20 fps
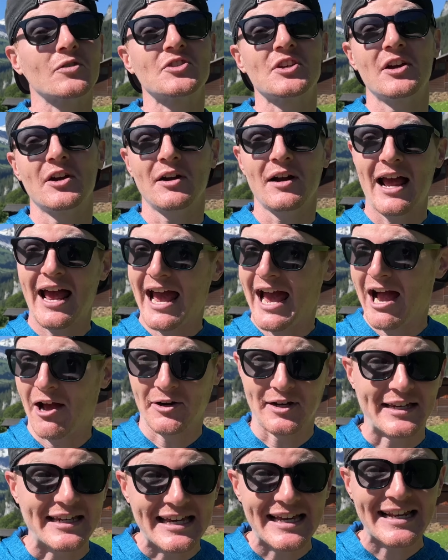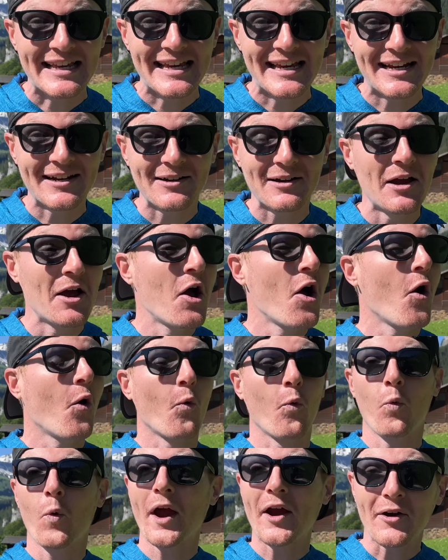share how to get here,
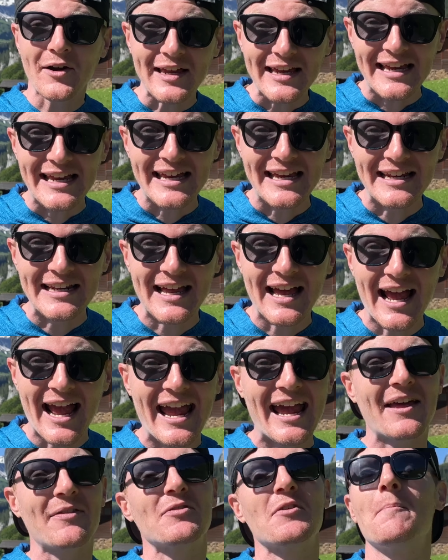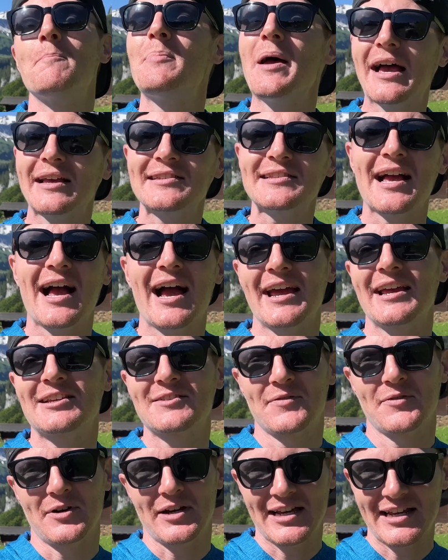where to eat, and the best hikes
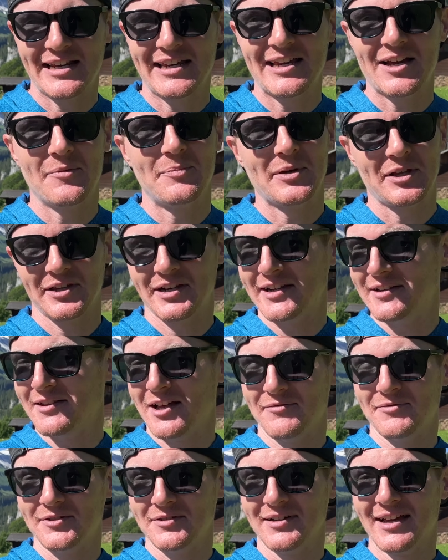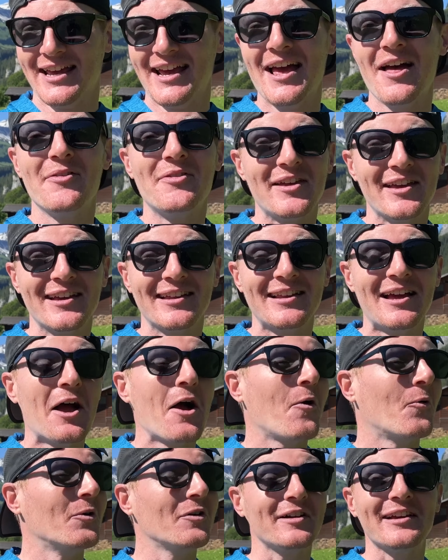for any ability level. Then
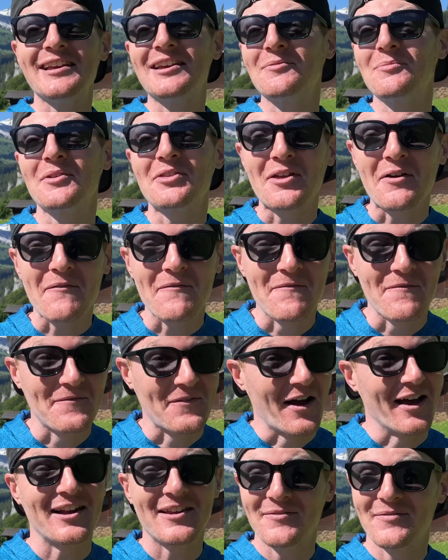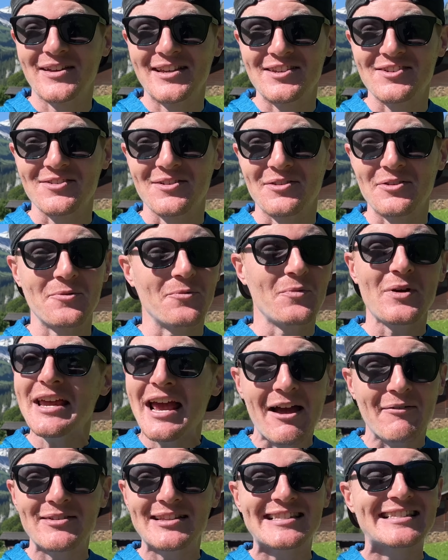we'll end with a fun adventure that we
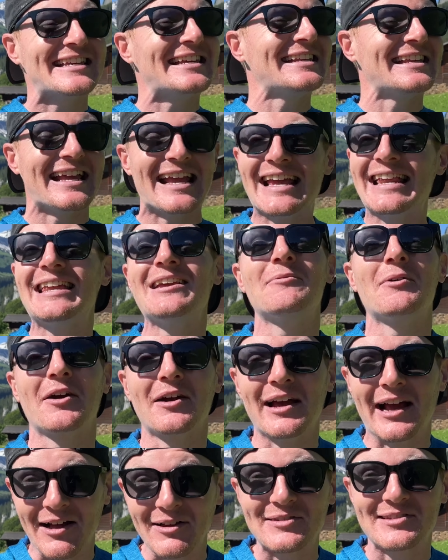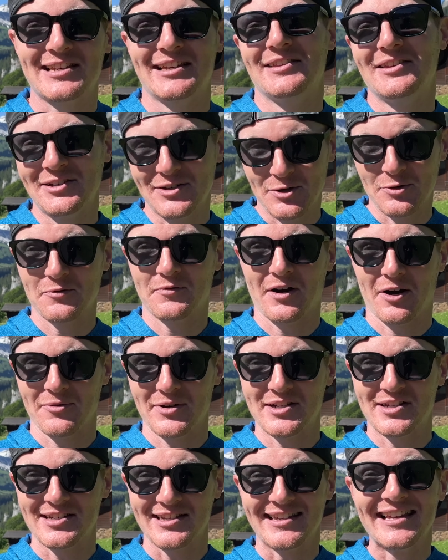haven't seen anywhere else in the Jungfrau
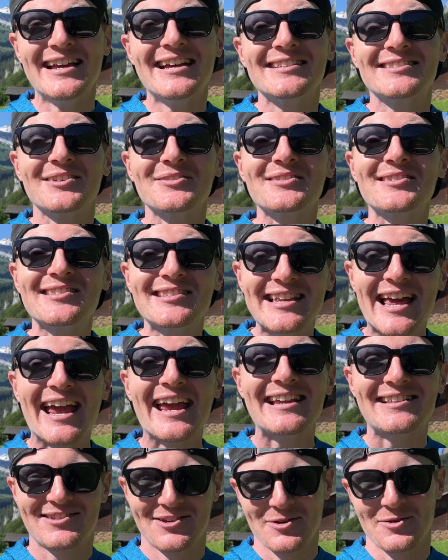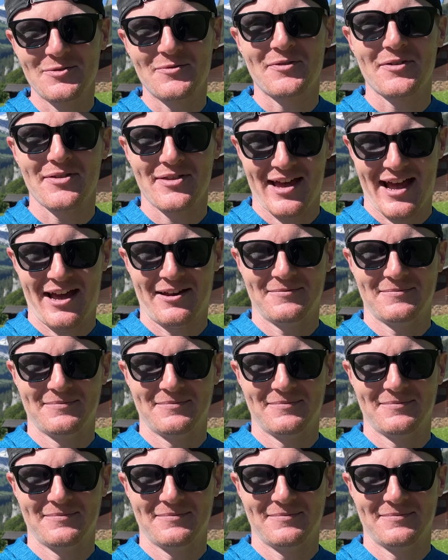region, so stay tuned for that.